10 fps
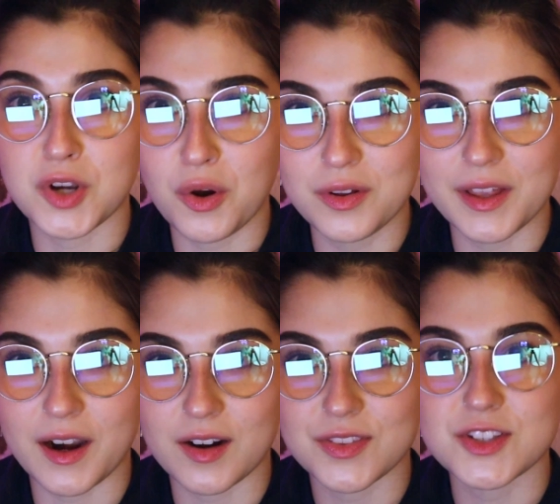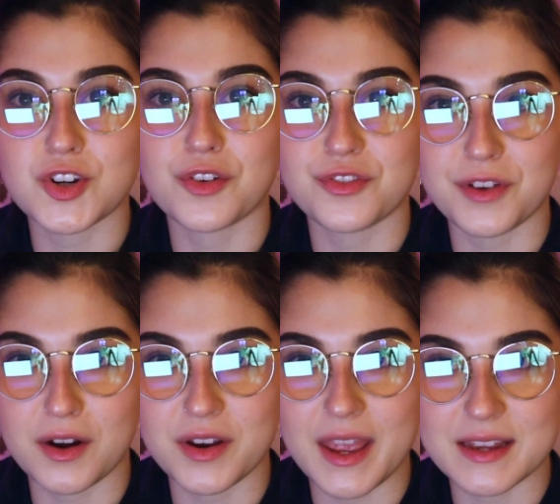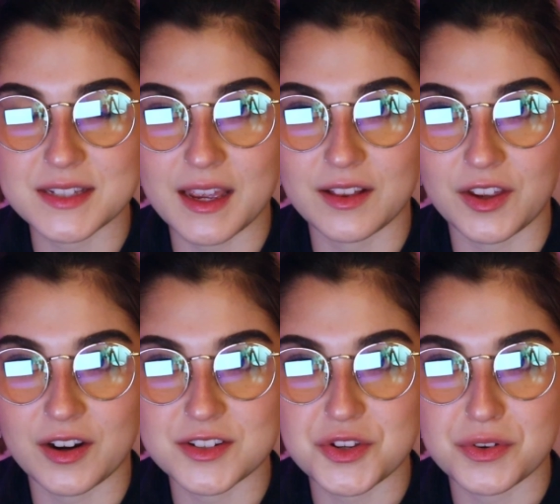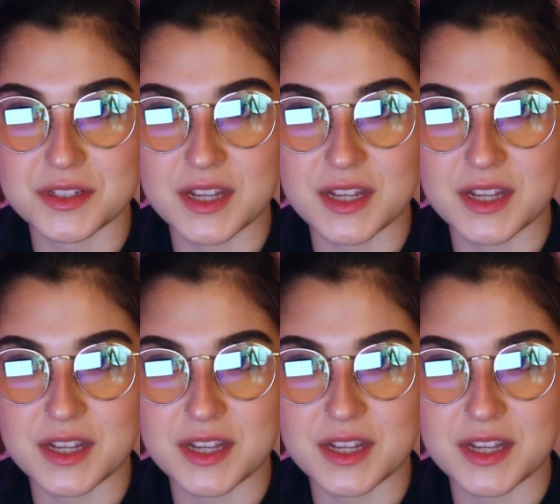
no glare. These are very anti-glare as you can